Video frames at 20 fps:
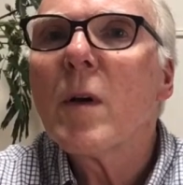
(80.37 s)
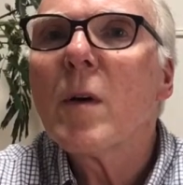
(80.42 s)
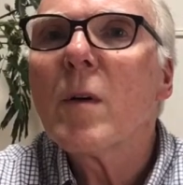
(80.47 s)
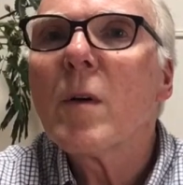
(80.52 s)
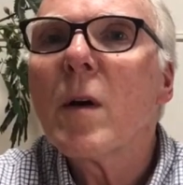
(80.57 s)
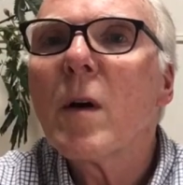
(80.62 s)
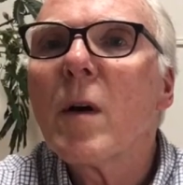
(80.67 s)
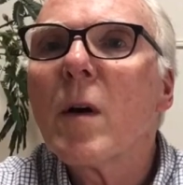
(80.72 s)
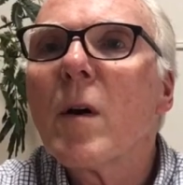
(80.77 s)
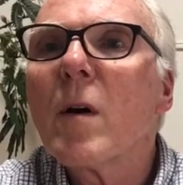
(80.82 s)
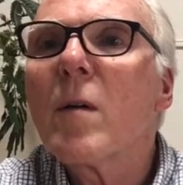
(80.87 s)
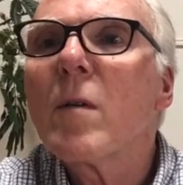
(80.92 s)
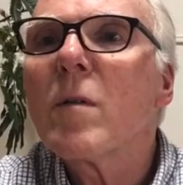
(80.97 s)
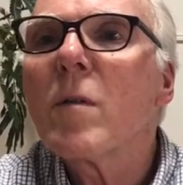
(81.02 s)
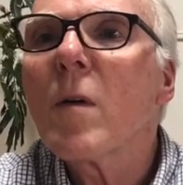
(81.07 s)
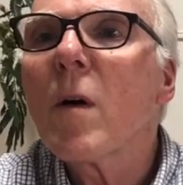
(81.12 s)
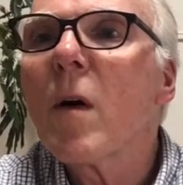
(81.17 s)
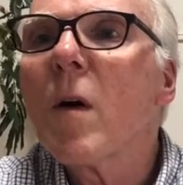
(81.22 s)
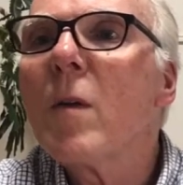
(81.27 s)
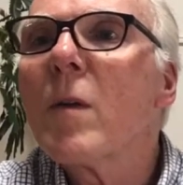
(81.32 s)

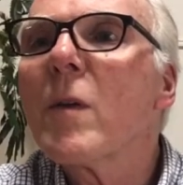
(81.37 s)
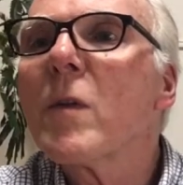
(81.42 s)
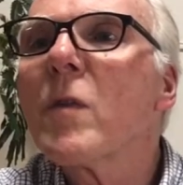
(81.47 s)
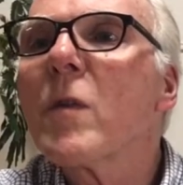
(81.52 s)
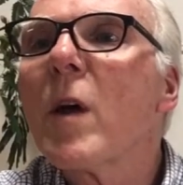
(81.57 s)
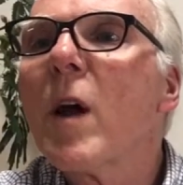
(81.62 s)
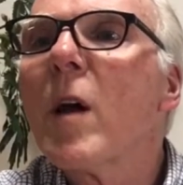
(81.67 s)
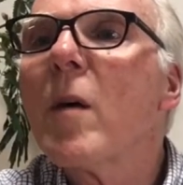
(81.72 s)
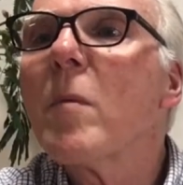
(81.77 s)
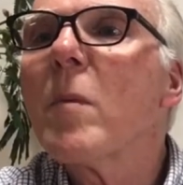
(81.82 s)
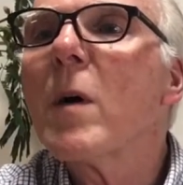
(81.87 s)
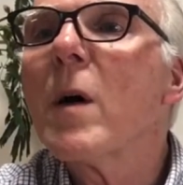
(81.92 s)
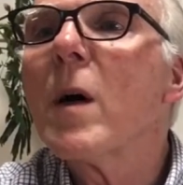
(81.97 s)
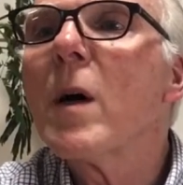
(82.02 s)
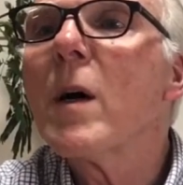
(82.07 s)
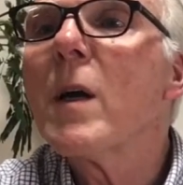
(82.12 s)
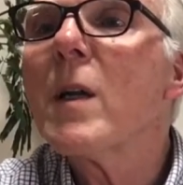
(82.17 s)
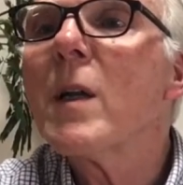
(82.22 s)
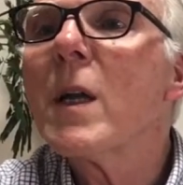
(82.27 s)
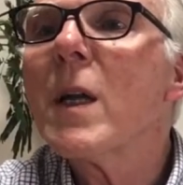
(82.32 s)
for all this time.
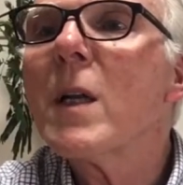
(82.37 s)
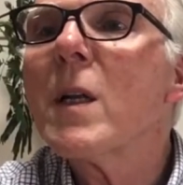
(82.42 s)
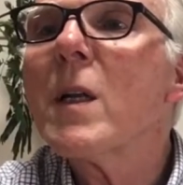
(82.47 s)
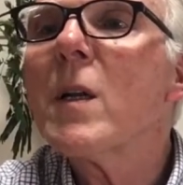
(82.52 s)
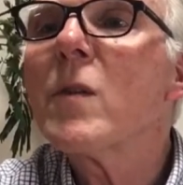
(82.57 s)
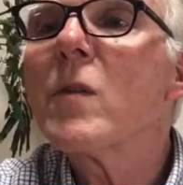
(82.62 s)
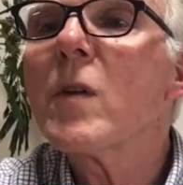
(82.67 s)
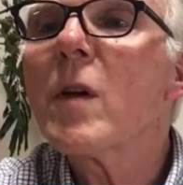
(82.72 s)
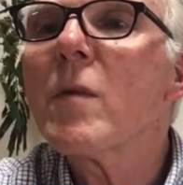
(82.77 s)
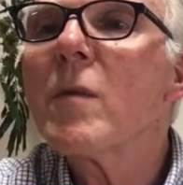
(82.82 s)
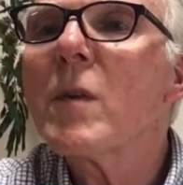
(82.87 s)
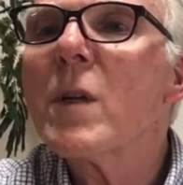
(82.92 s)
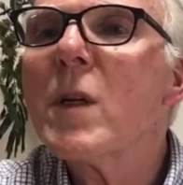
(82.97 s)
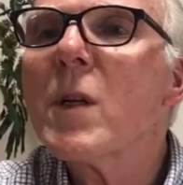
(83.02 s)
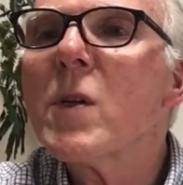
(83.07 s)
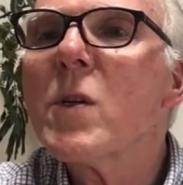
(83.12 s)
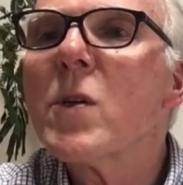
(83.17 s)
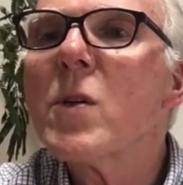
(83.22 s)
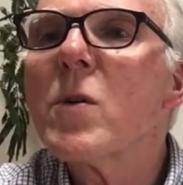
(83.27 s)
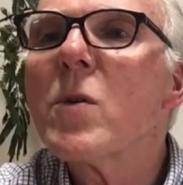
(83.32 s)
In
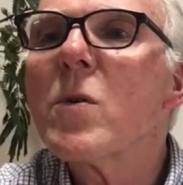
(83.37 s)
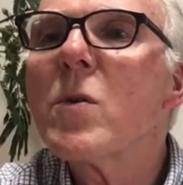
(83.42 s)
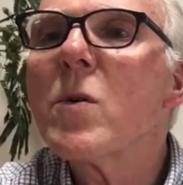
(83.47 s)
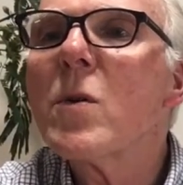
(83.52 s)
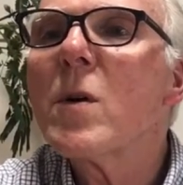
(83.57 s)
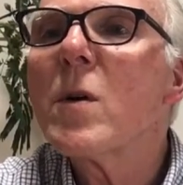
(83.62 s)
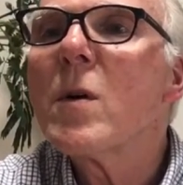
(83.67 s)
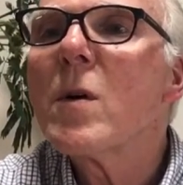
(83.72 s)
1972,